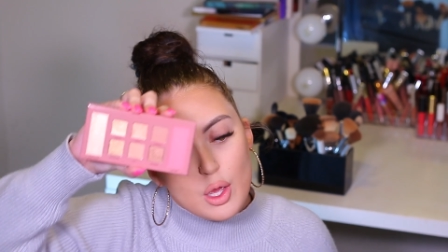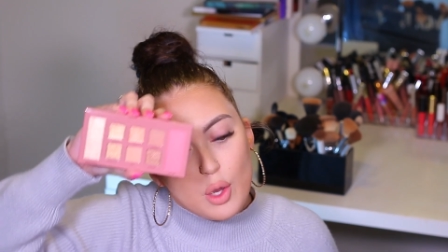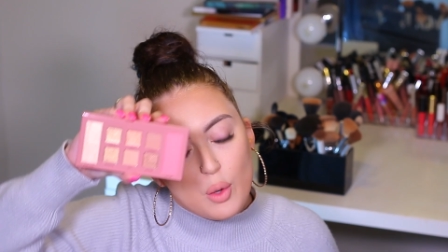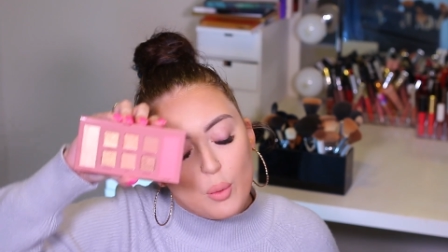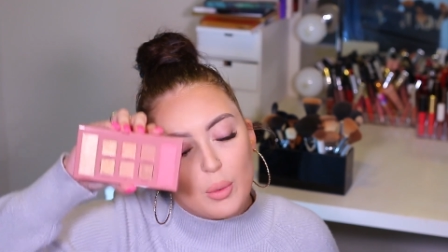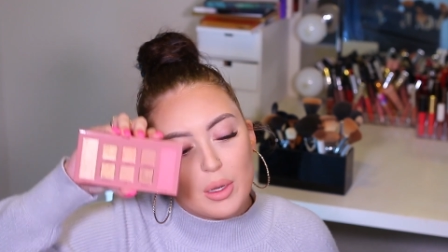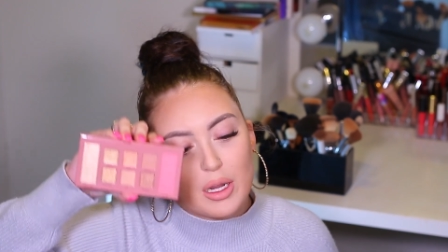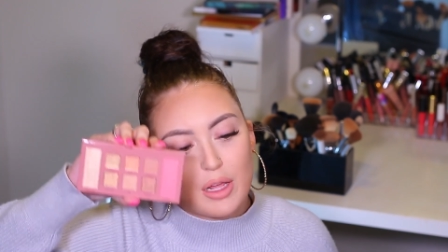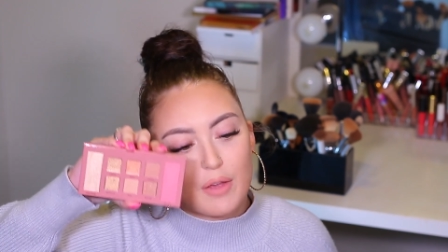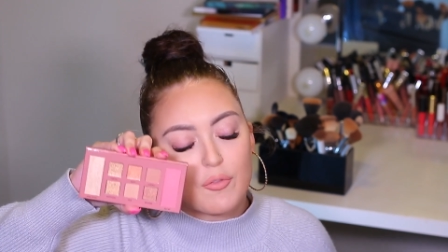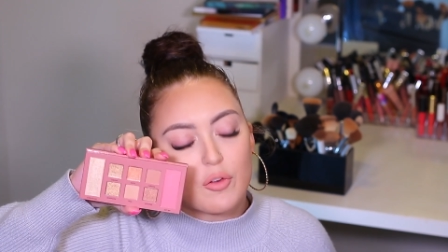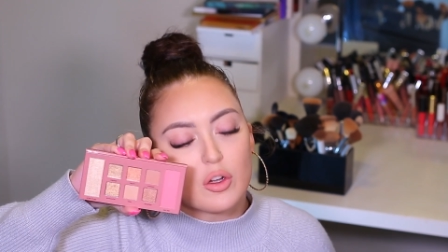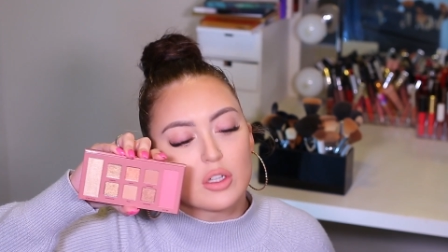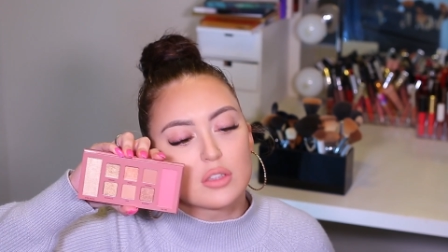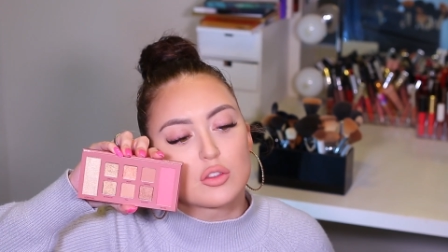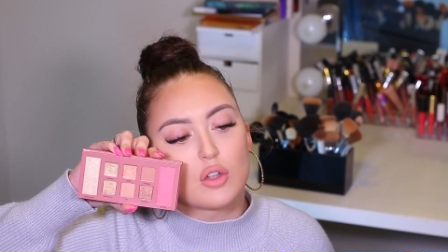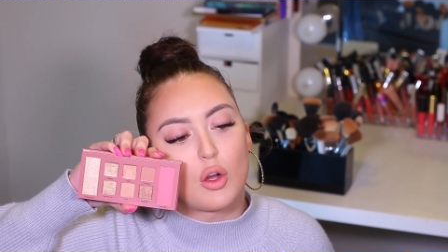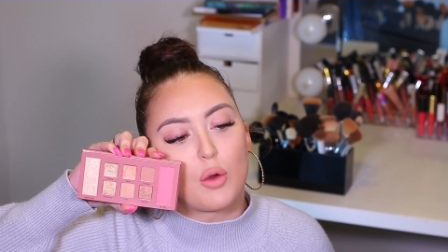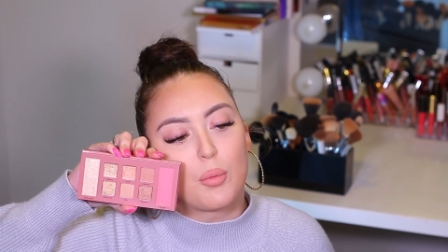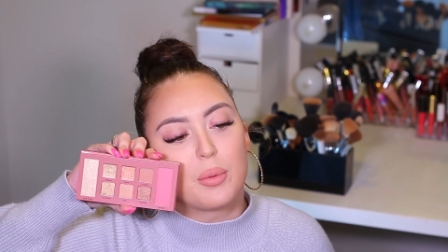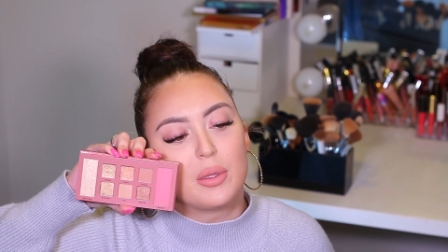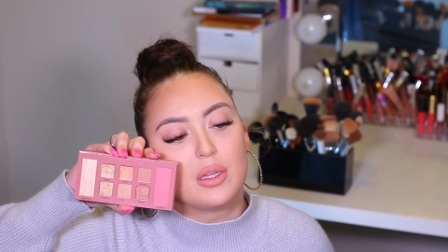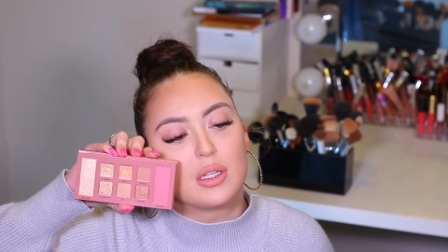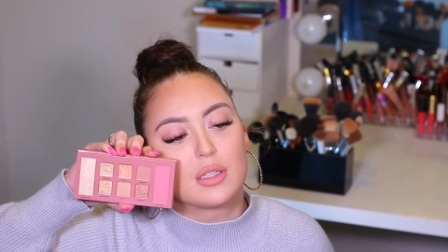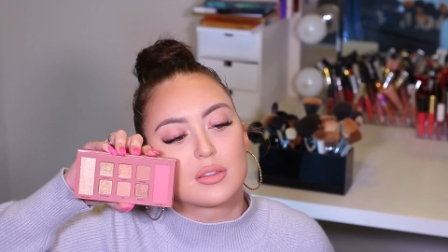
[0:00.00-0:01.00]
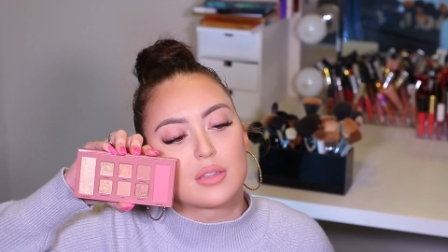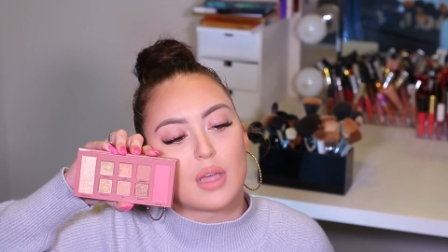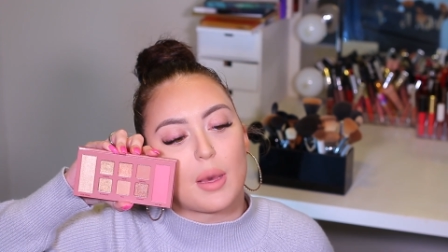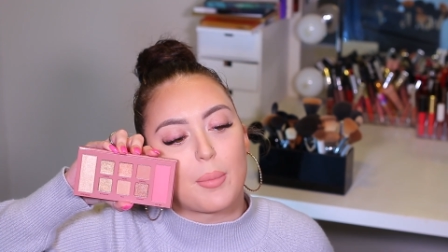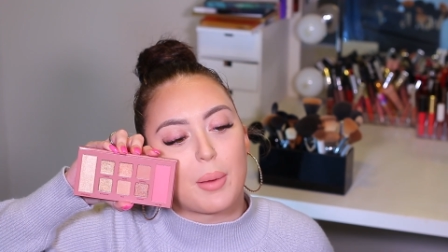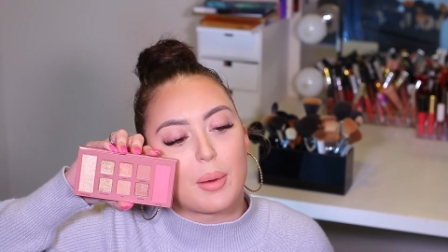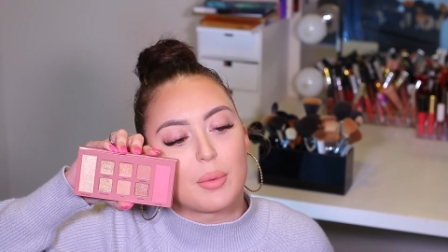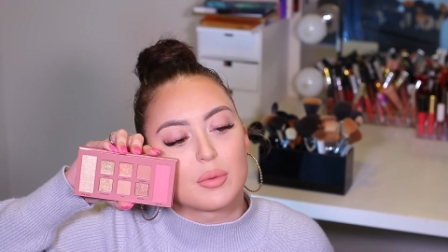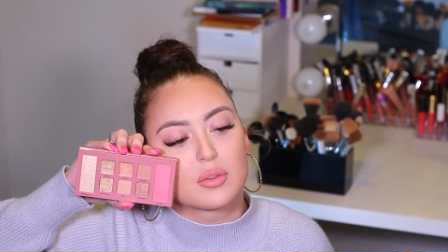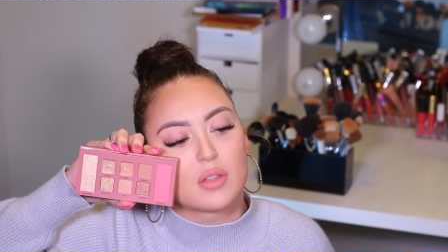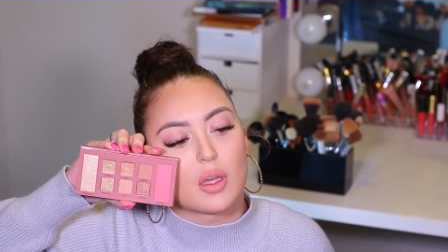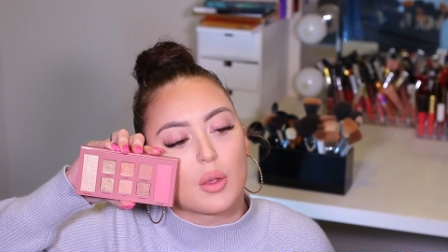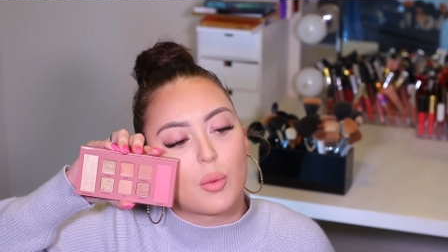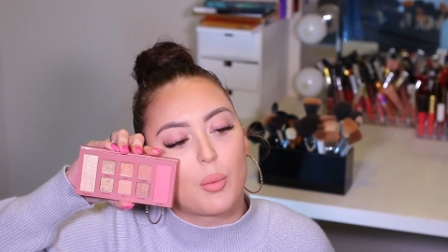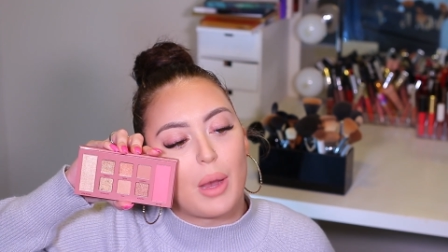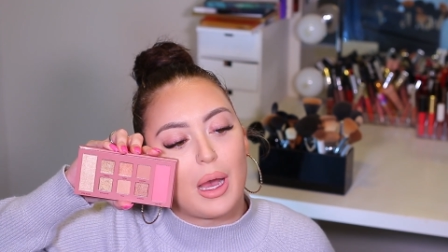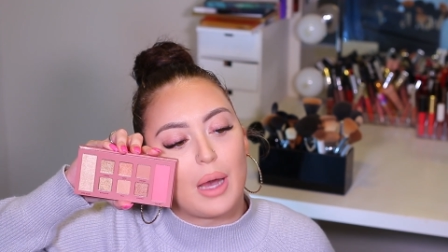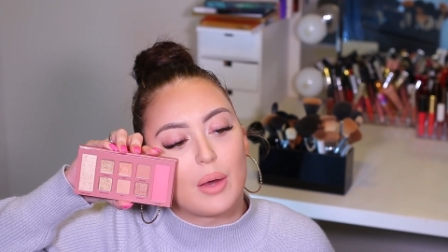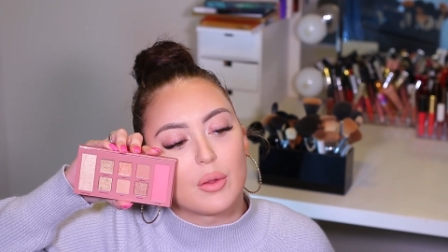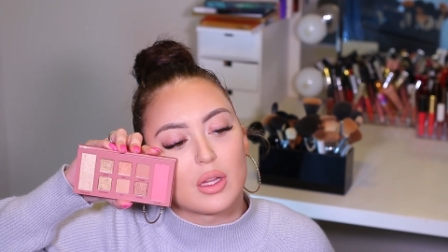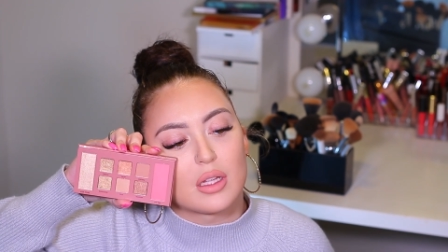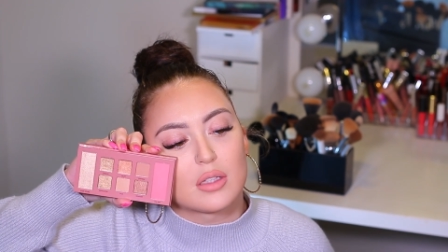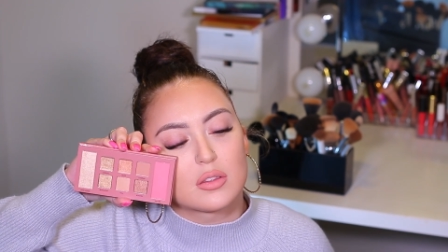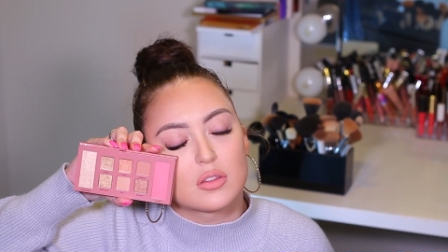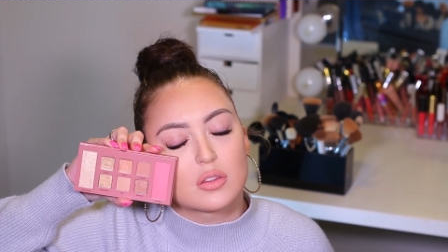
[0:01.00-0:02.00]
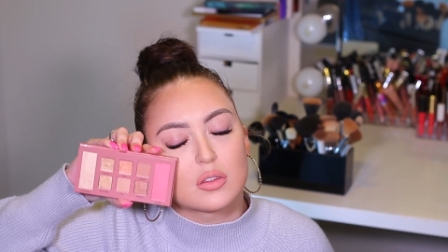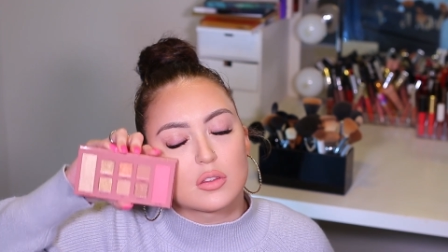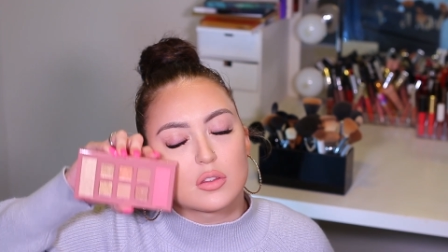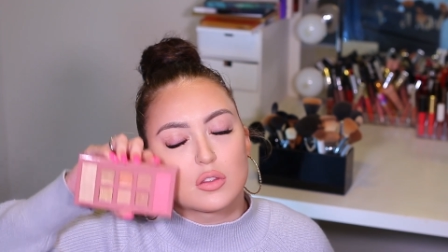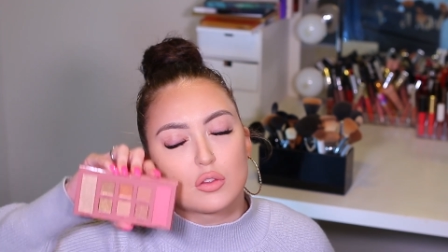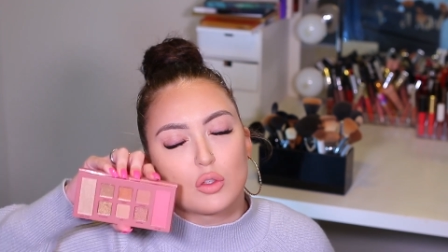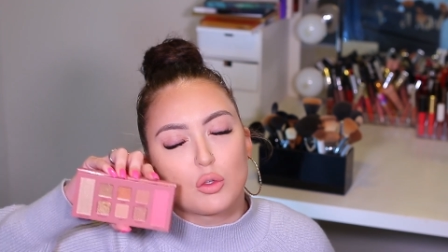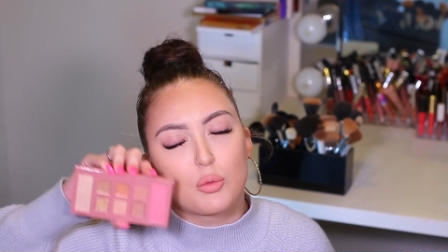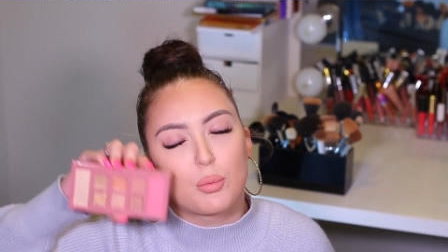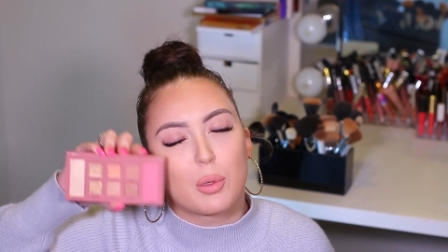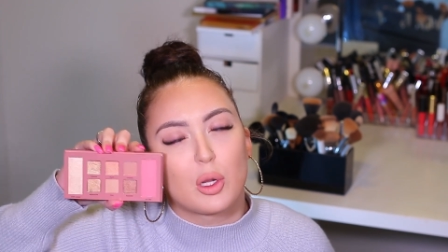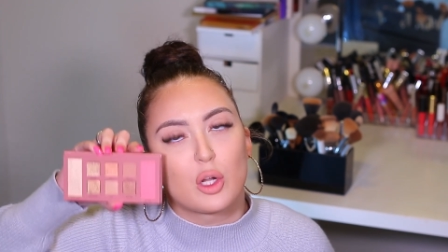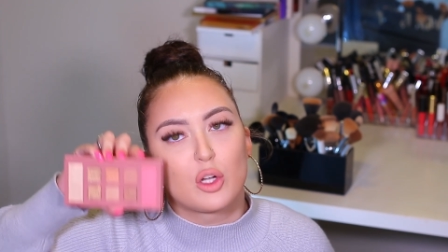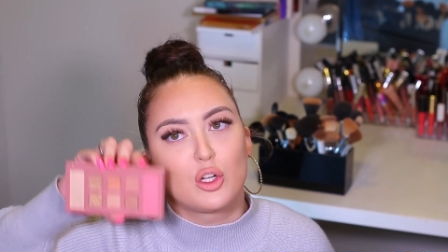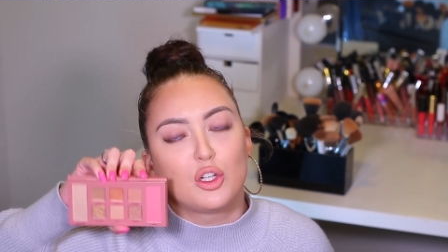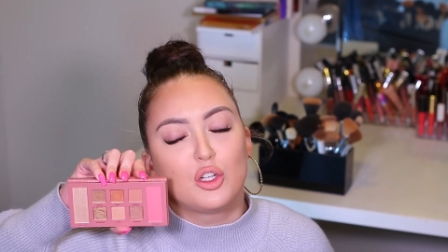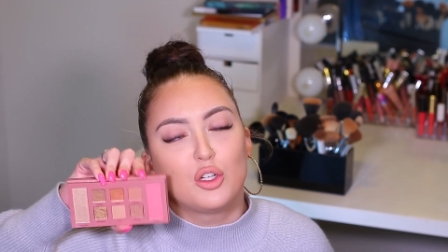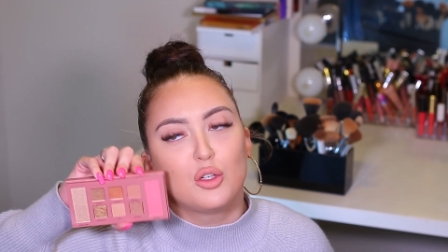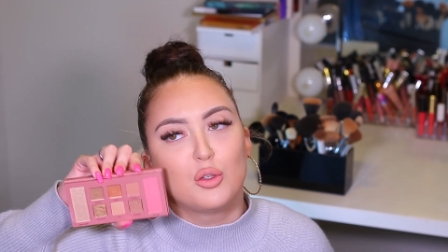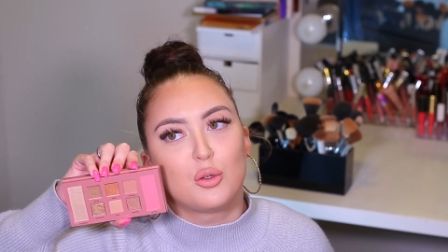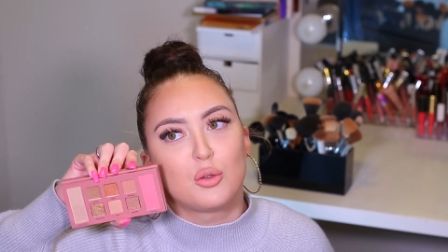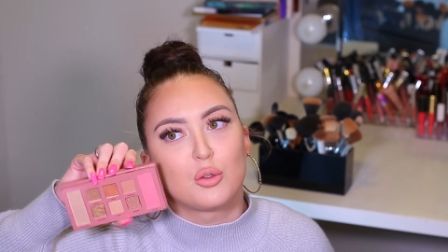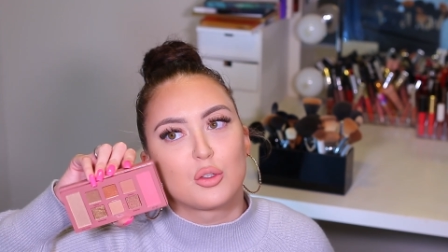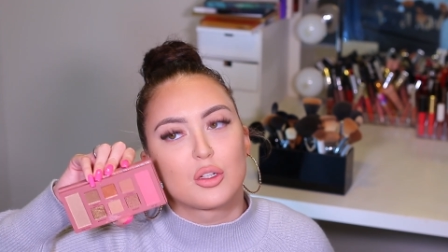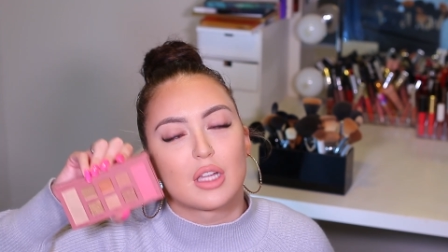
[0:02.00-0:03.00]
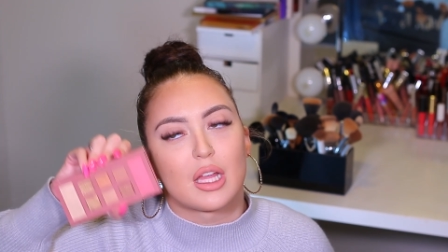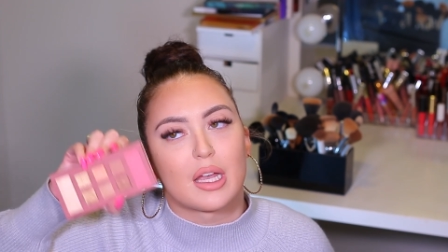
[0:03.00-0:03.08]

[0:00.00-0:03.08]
When I first opened this up, I was like, wow, that's super nude.